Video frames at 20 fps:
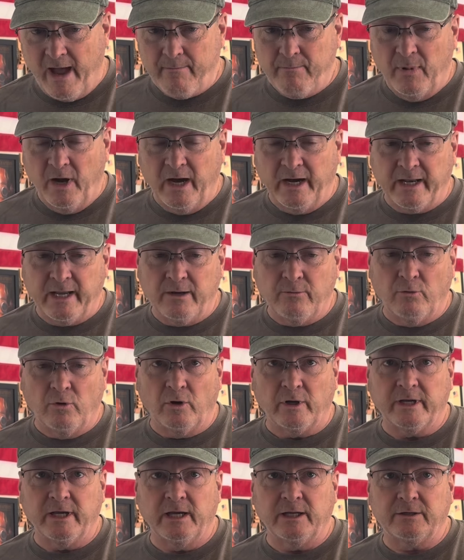money
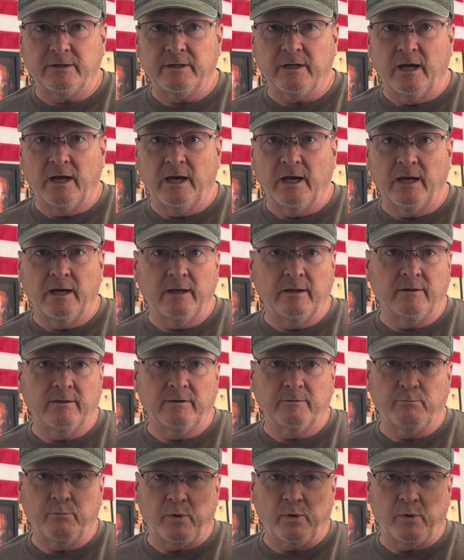will get, the